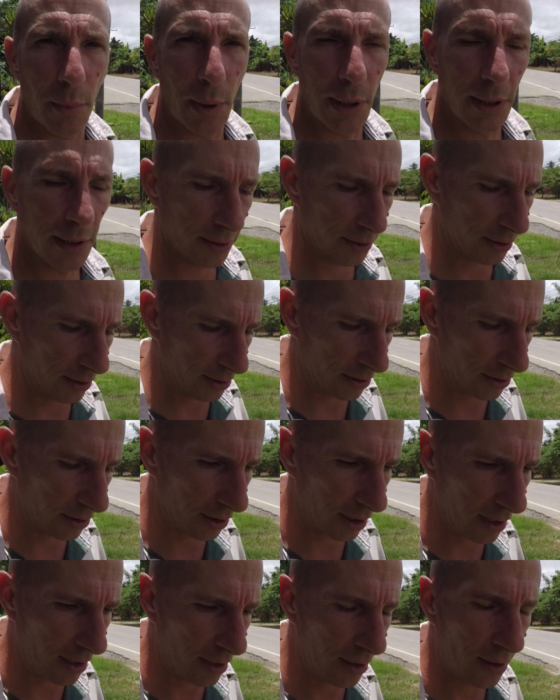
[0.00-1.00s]
minutes
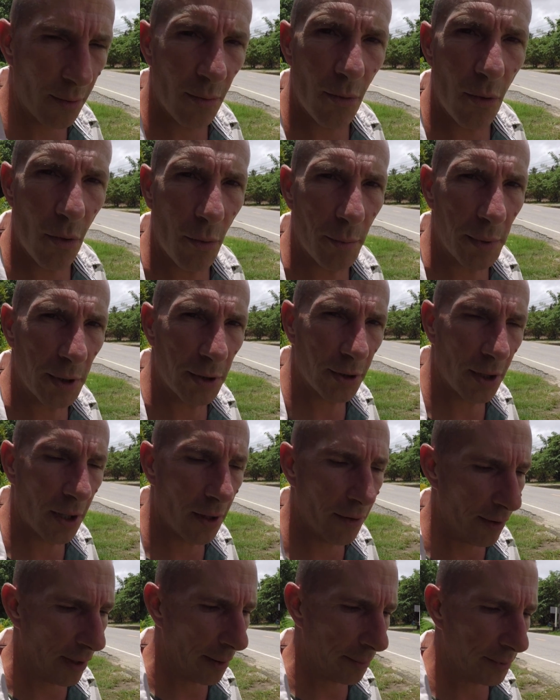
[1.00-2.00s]
and warm
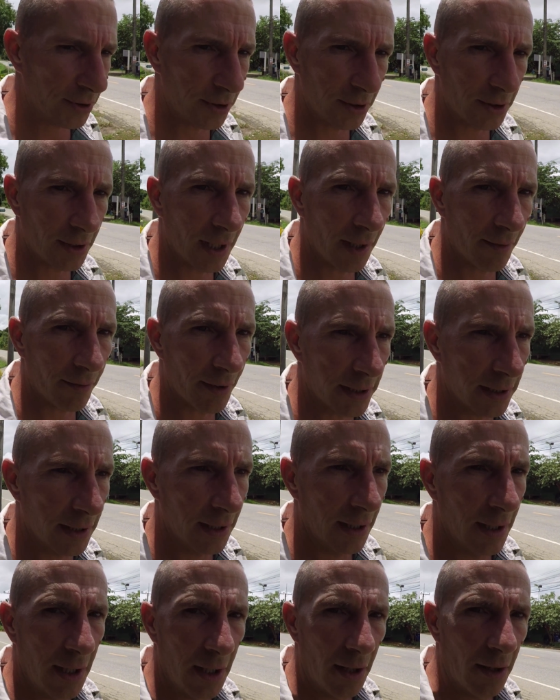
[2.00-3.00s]
yourself up, it's just lovely.
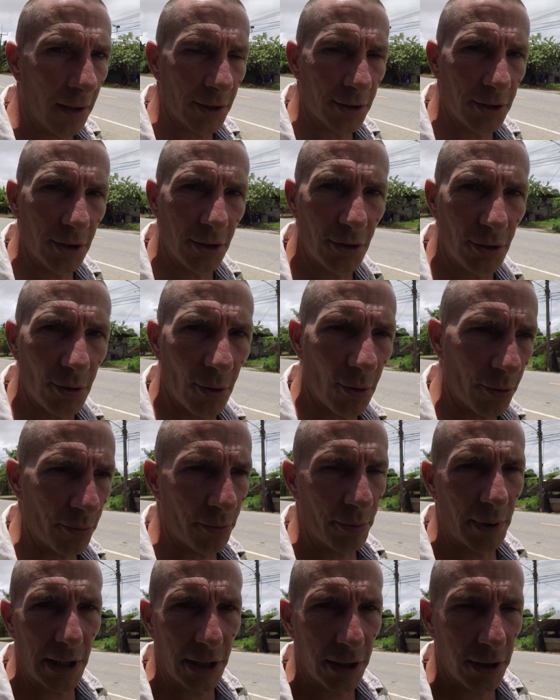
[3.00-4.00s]
I just saw a
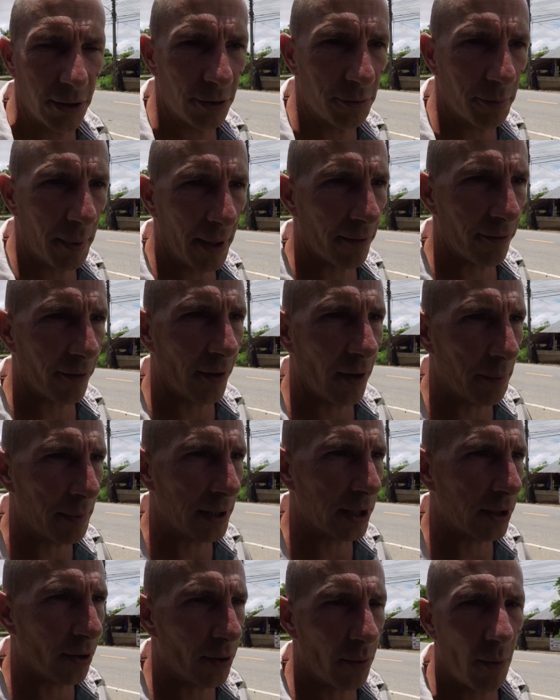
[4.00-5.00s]
really huge butterfly,
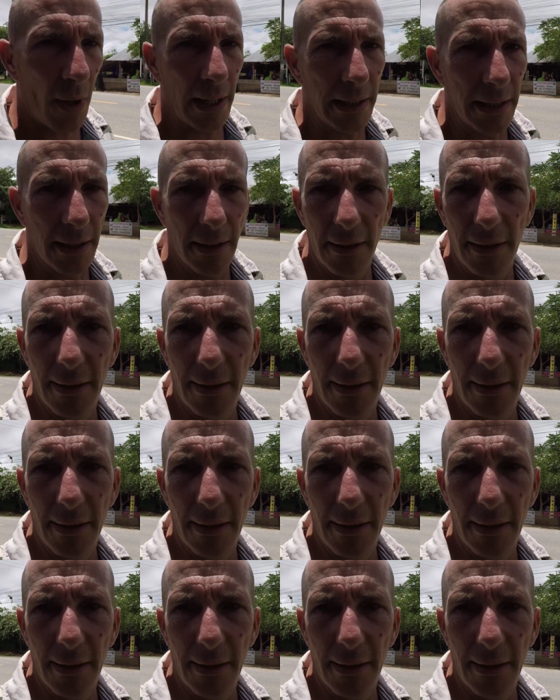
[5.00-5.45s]
but he got away.